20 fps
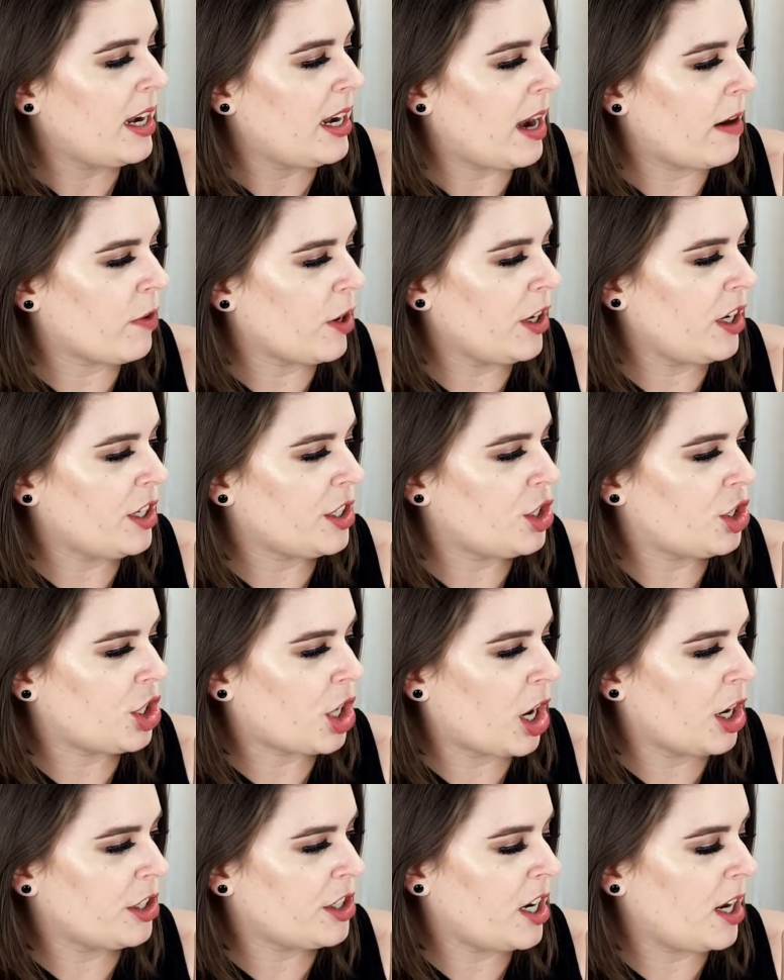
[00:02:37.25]
never needs
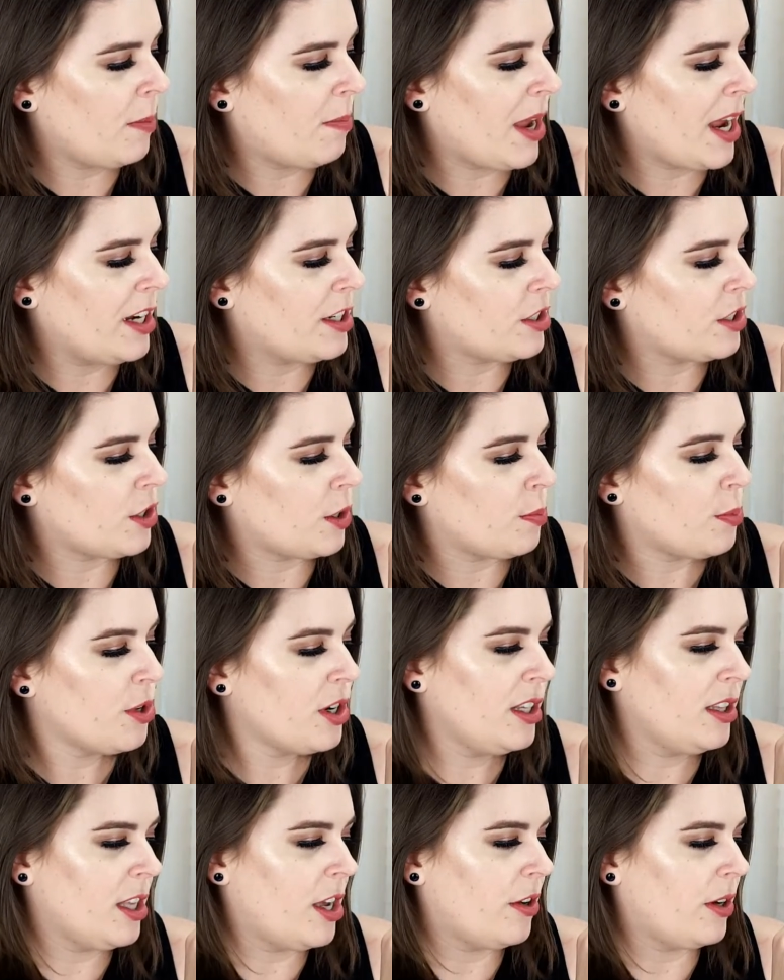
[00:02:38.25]
charging, pages are
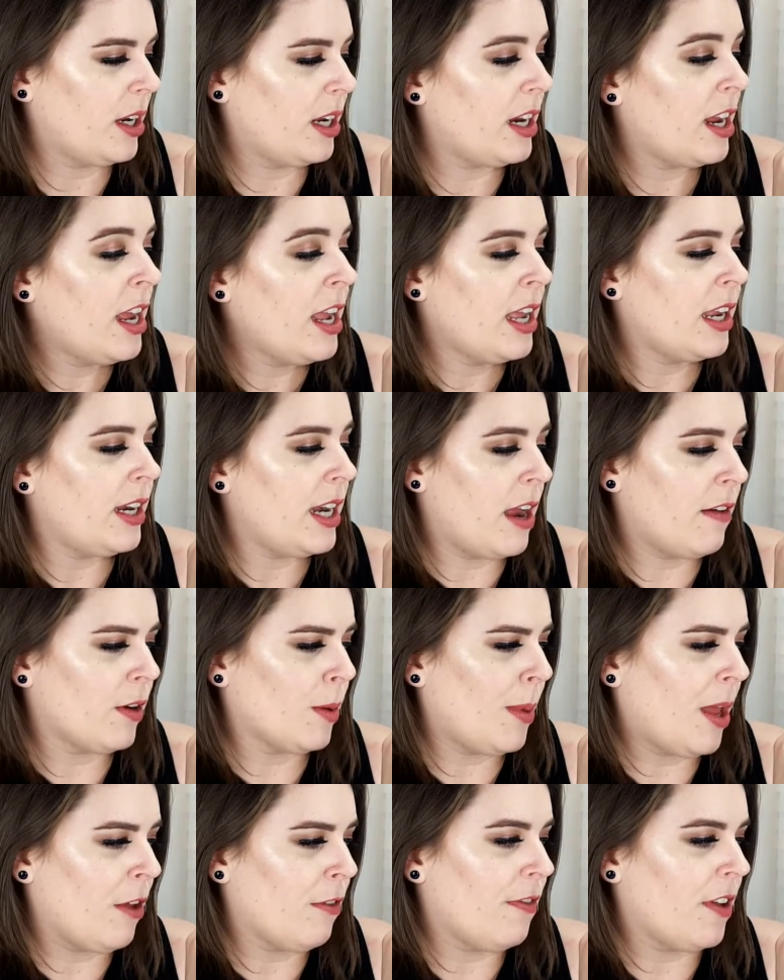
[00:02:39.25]
preloaded,
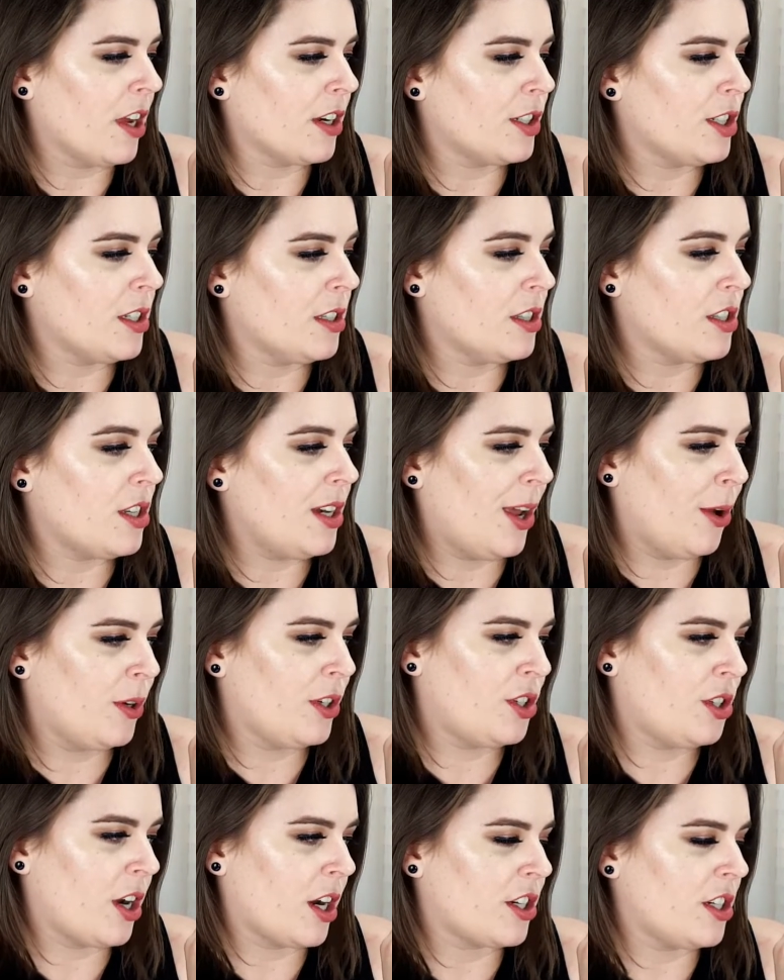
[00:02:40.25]
never malfunctions, no
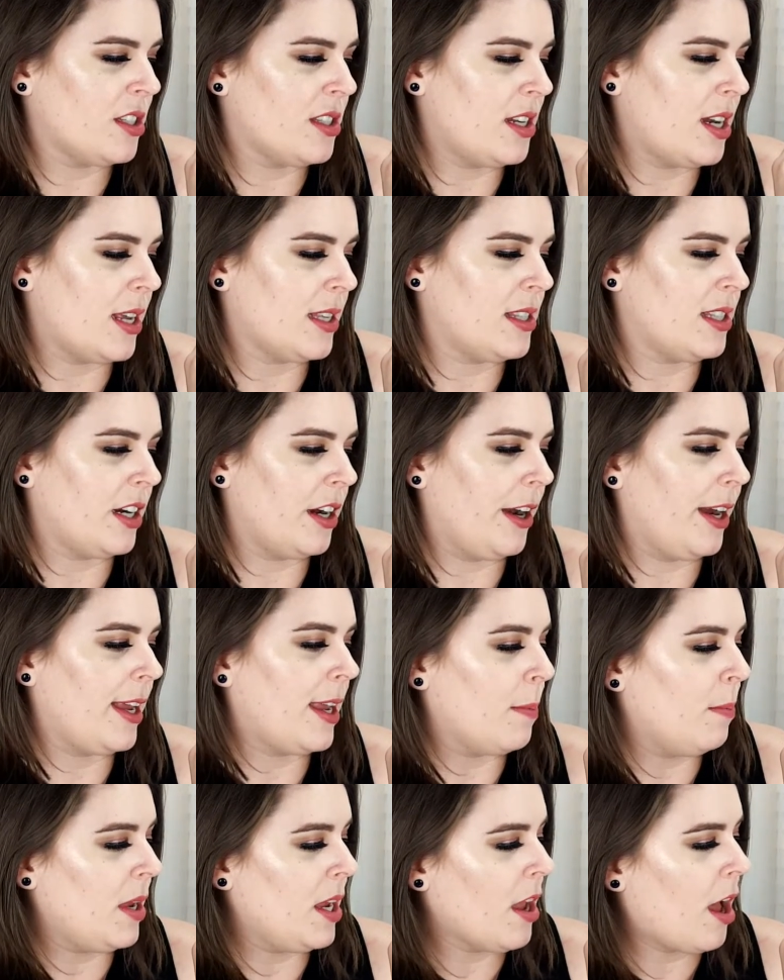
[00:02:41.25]
instructions necessary,
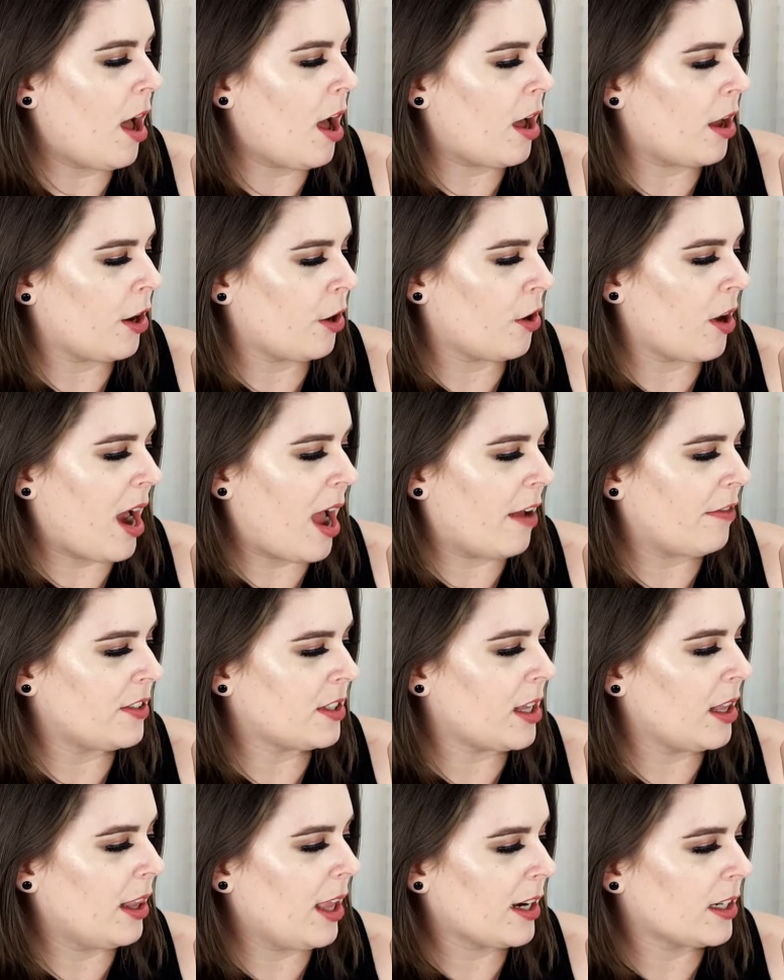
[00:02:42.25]
can be
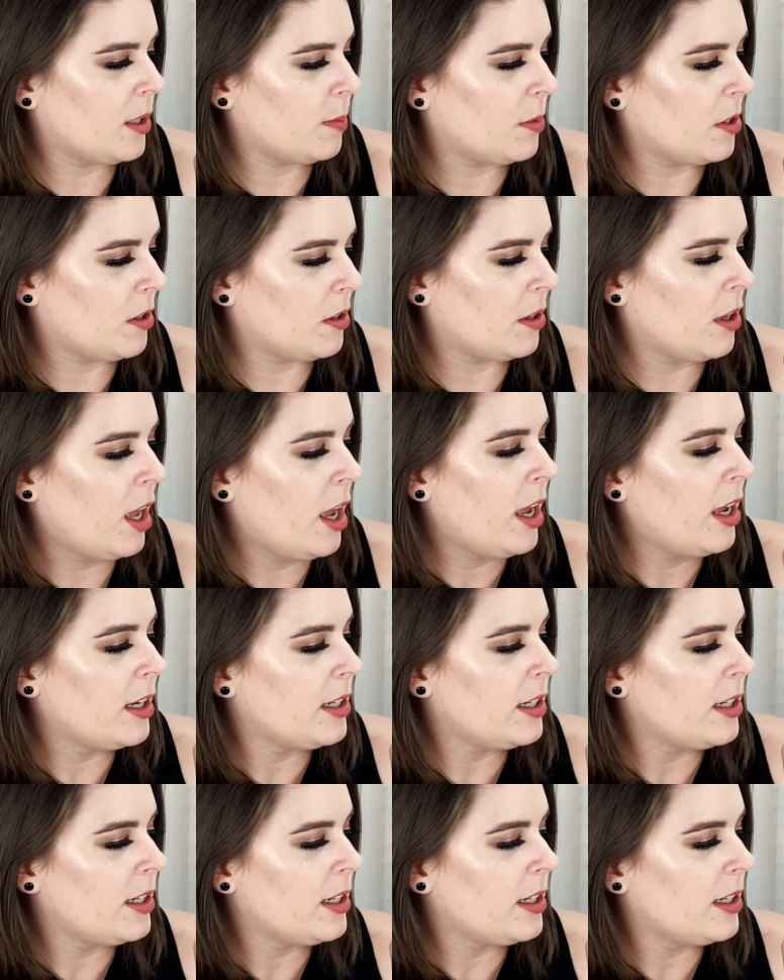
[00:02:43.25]
autographed, collectible,